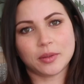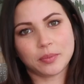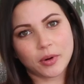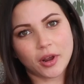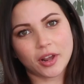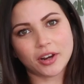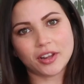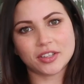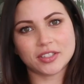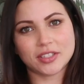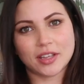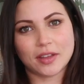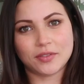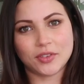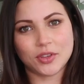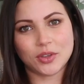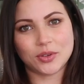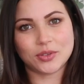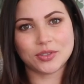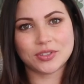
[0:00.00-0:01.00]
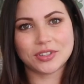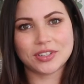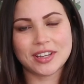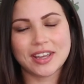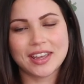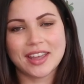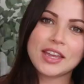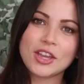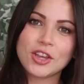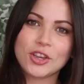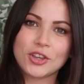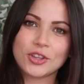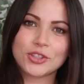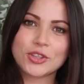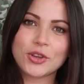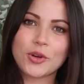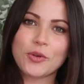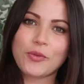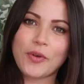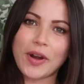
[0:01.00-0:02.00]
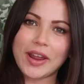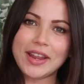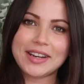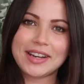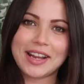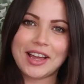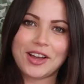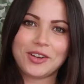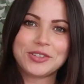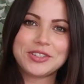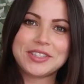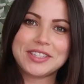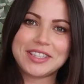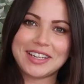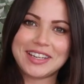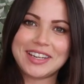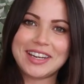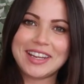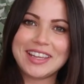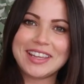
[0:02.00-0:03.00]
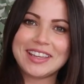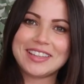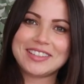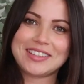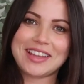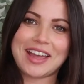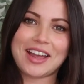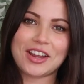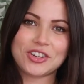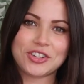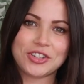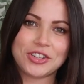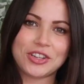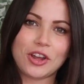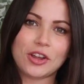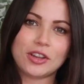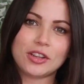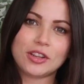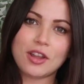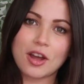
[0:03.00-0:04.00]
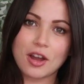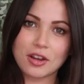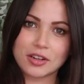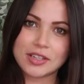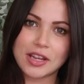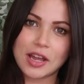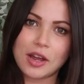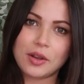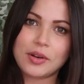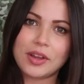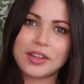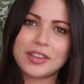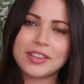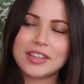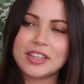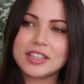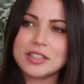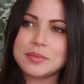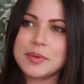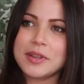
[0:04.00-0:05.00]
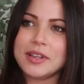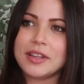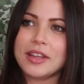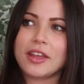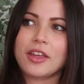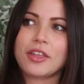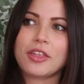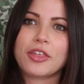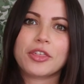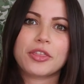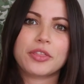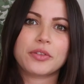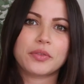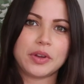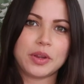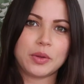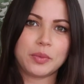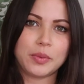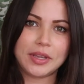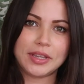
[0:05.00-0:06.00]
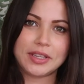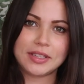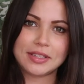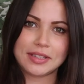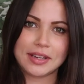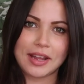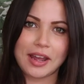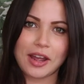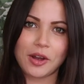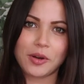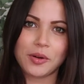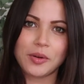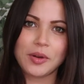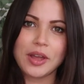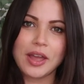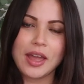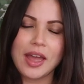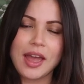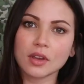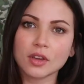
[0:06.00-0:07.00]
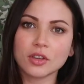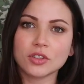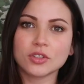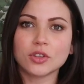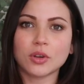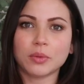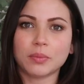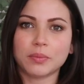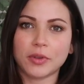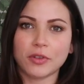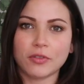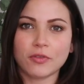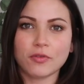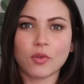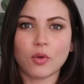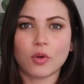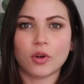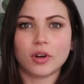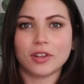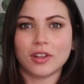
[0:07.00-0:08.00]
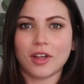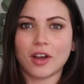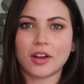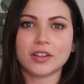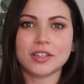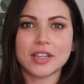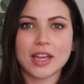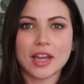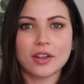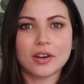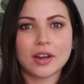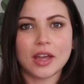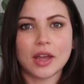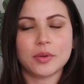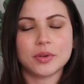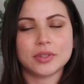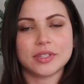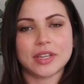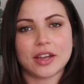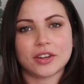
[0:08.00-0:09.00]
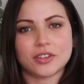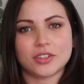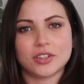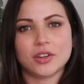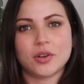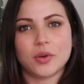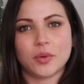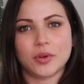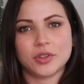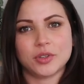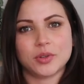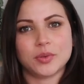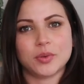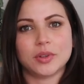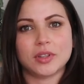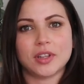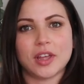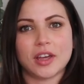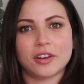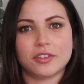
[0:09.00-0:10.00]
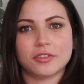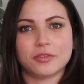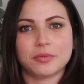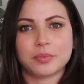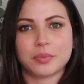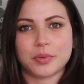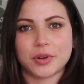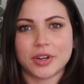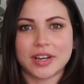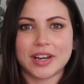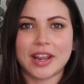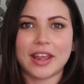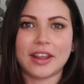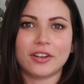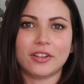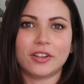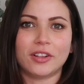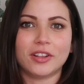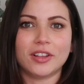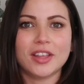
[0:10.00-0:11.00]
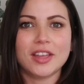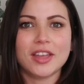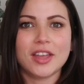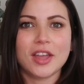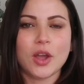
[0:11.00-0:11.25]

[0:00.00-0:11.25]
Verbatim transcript: the products I've used. So right now Sydney is actually on lockdown. I think it's been like three weeks now. So before lockdown, I was actually going to a lot of prenatal